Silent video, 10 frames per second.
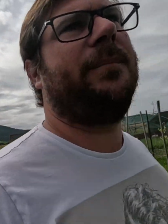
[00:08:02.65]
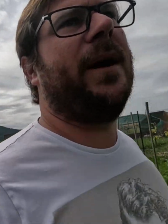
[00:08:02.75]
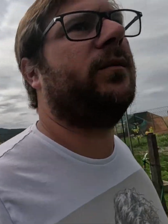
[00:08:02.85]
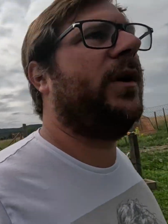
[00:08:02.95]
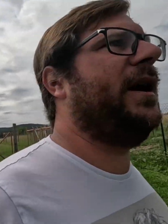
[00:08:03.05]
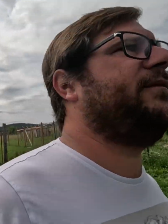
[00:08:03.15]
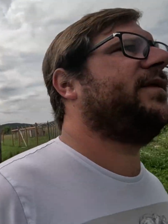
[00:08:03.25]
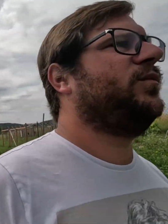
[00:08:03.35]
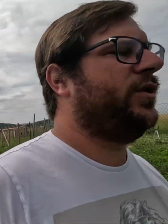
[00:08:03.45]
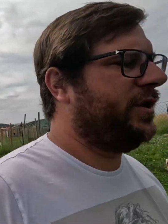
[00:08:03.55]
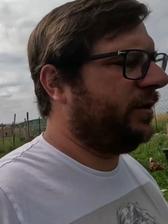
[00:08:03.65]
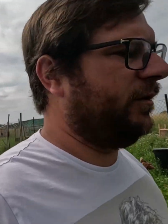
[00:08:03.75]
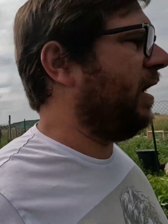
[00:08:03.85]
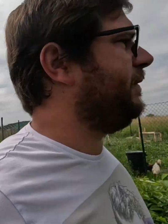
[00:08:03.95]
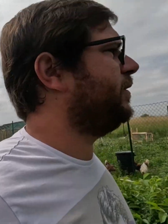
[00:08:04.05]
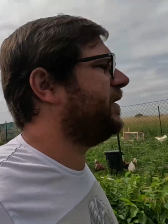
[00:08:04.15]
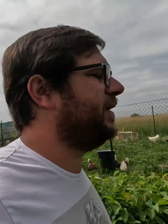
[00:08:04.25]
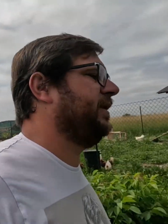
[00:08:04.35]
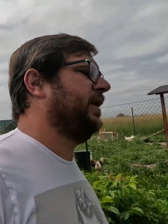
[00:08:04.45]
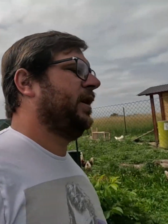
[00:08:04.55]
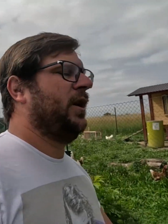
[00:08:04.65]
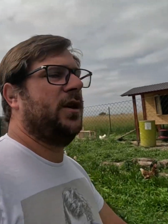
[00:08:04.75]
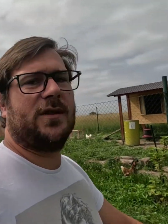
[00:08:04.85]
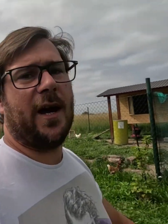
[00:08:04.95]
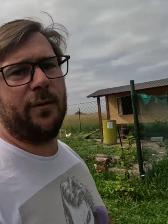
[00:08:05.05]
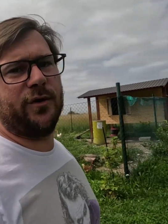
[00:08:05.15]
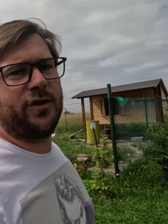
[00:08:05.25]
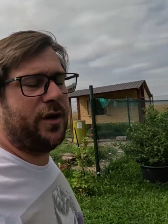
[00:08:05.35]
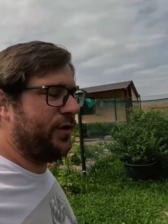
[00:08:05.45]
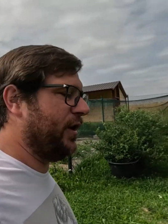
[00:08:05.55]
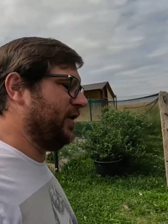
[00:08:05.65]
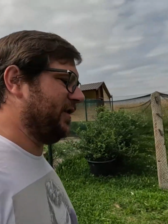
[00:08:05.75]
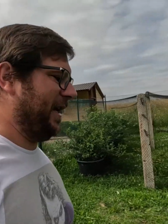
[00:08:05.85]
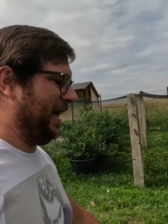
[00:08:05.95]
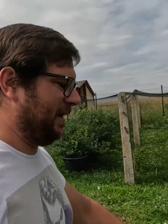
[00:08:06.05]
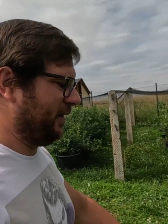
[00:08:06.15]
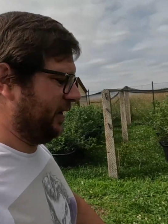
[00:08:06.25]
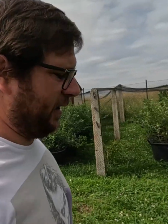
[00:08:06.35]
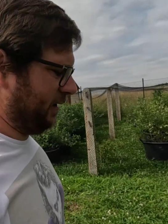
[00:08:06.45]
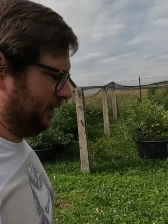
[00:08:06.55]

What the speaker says: But we have some more new arrivals, so I will show you those to end on a